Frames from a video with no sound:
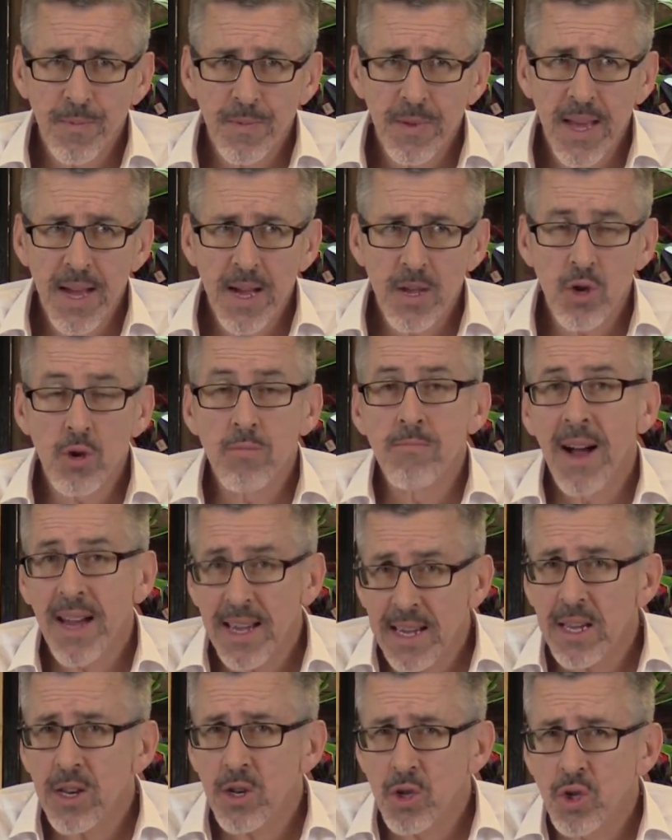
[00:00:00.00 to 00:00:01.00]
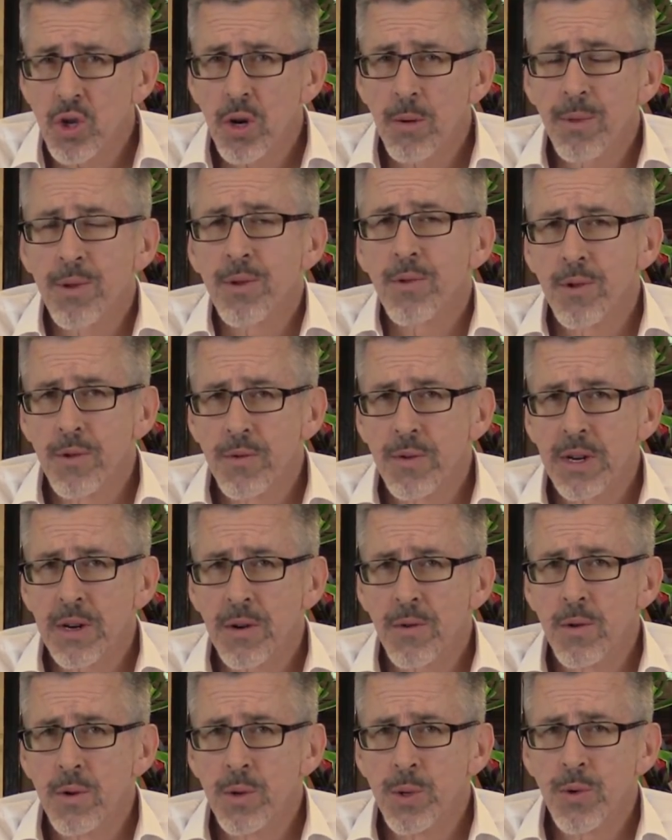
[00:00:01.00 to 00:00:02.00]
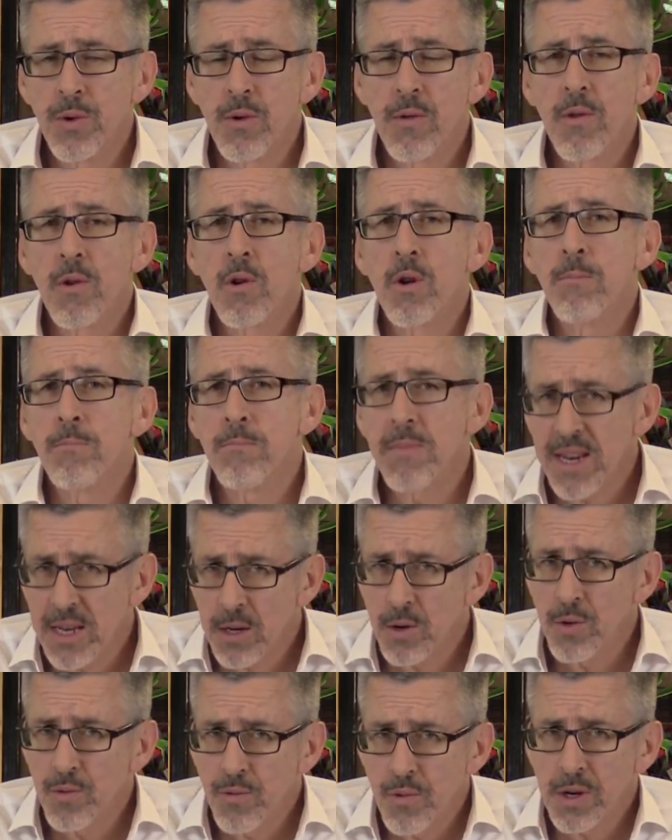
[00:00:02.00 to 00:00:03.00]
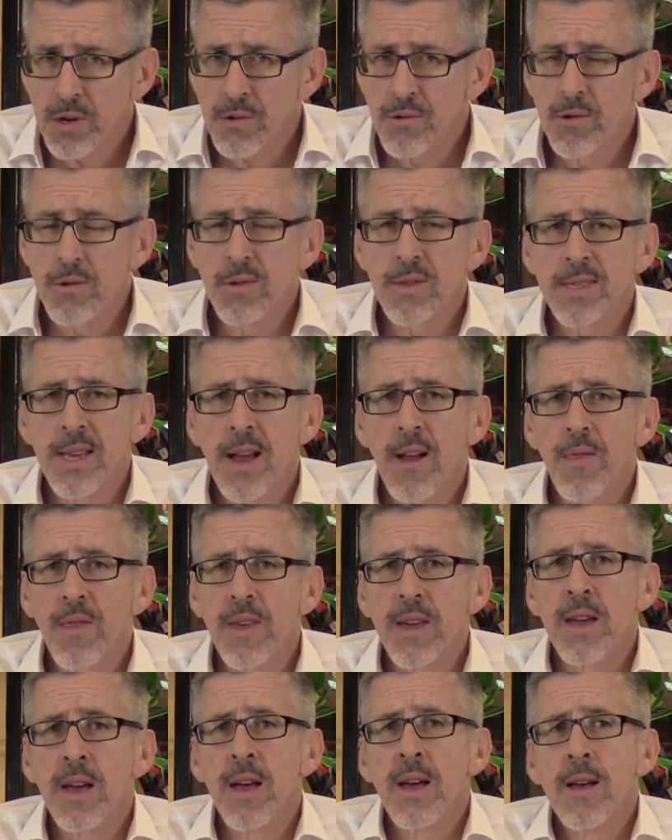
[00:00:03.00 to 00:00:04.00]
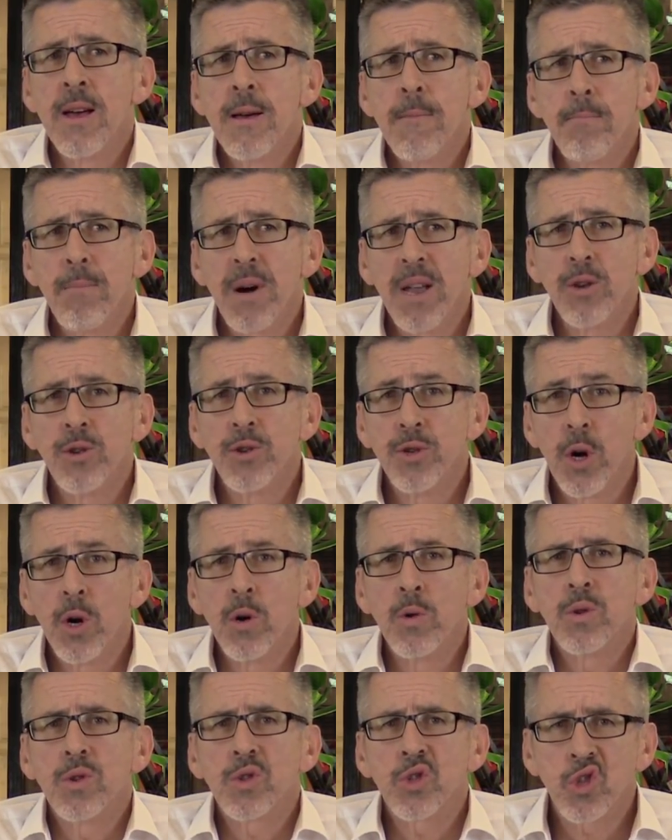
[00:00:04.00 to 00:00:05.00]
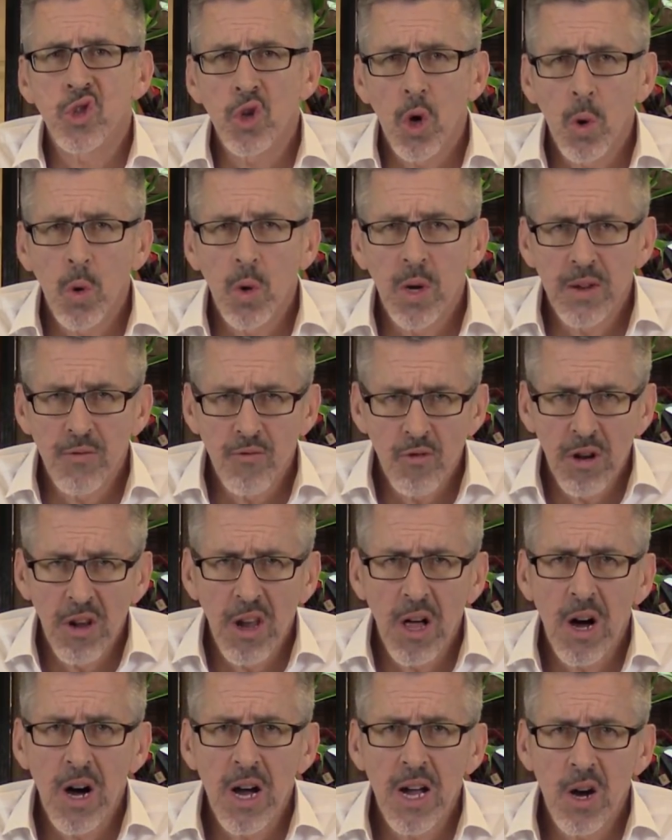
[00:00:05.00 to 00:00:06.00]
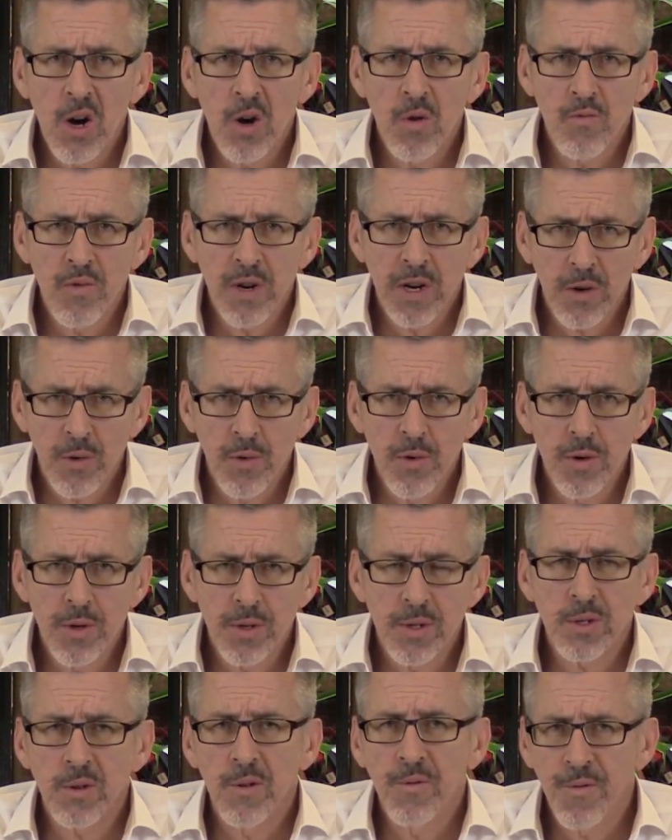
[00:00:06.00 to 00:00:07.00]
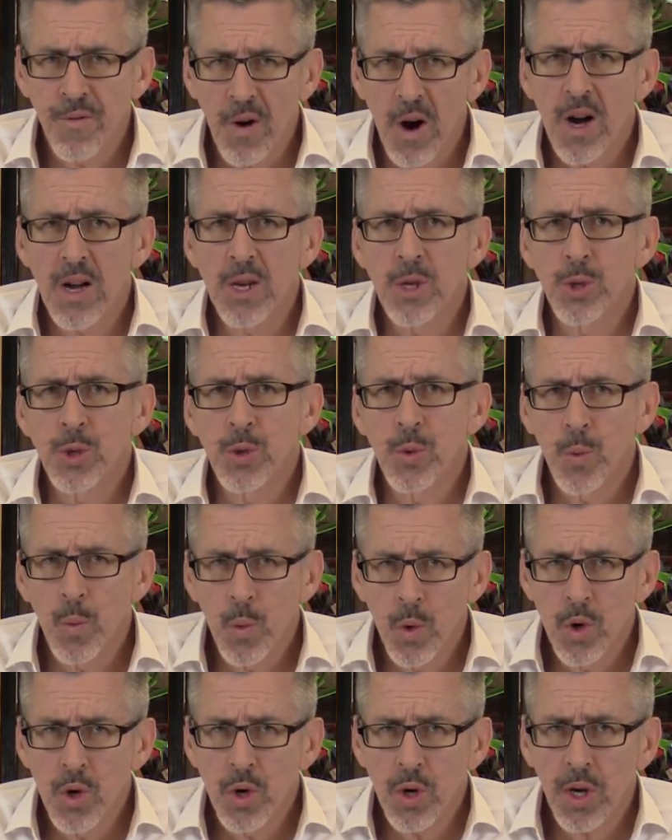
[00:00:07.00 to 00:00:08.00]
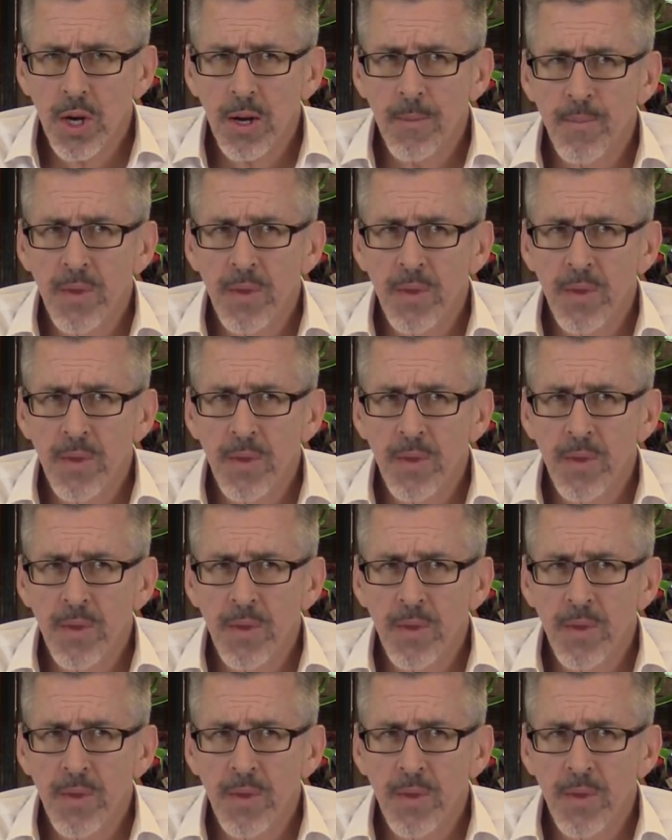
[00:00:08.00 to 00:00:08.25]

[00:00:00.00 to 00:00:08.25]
Now, you may get a job through a recruiter, and there are many good recruiters out there, but don't solely rely on recruiters to find you work.